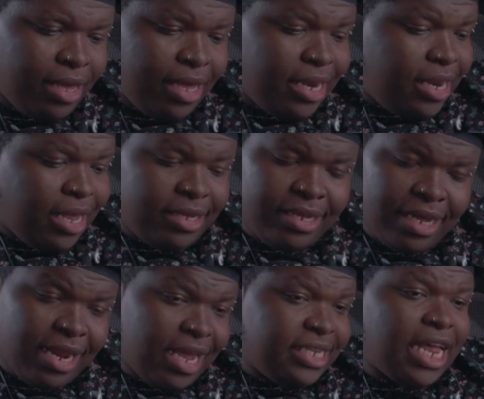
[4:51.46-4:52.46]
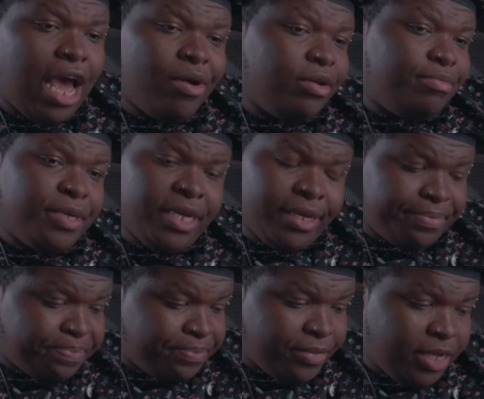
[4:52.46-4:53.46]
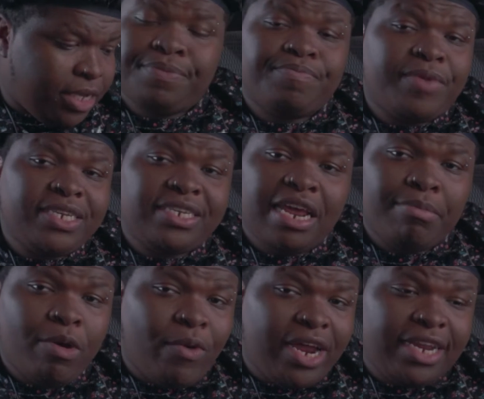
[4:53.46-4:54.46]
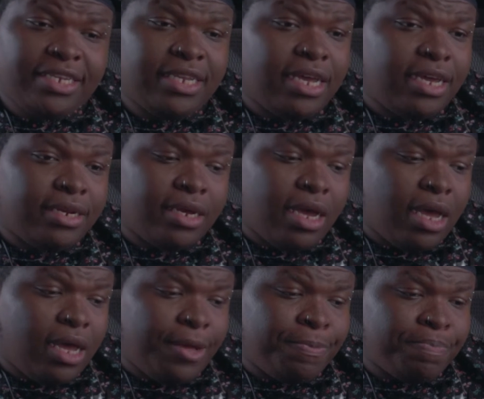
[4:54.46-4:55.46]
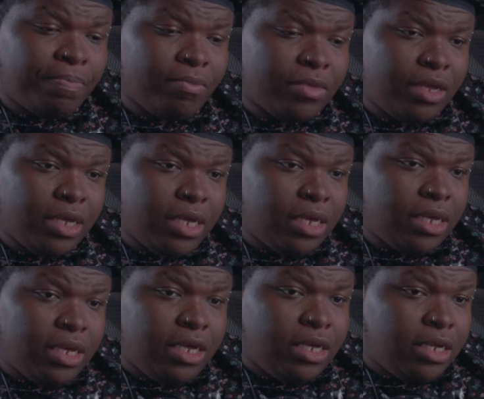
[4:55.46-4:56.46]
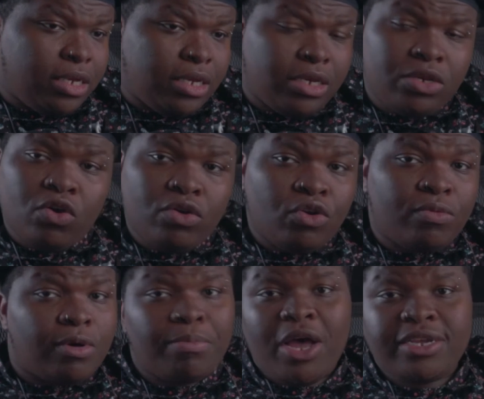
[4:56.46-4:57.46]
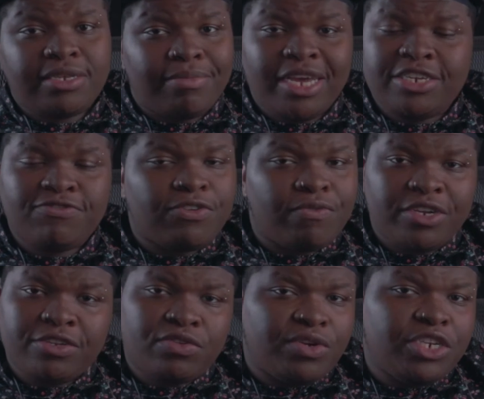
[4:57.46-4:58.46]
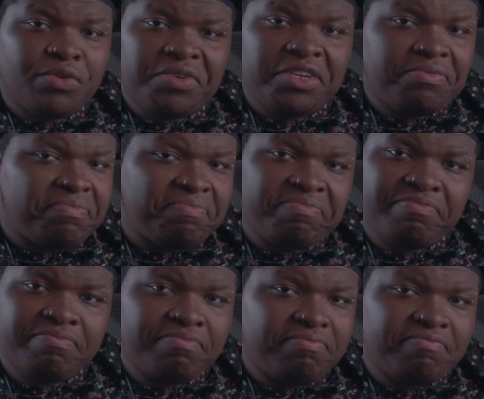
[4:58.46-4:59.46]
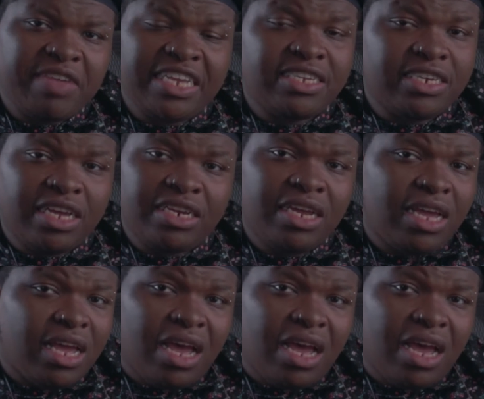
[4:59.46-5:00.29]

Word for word: it, that, that, that's how it be. I stand by what I said. Um, no, no more boxing matches for the rest of 2020. That's done.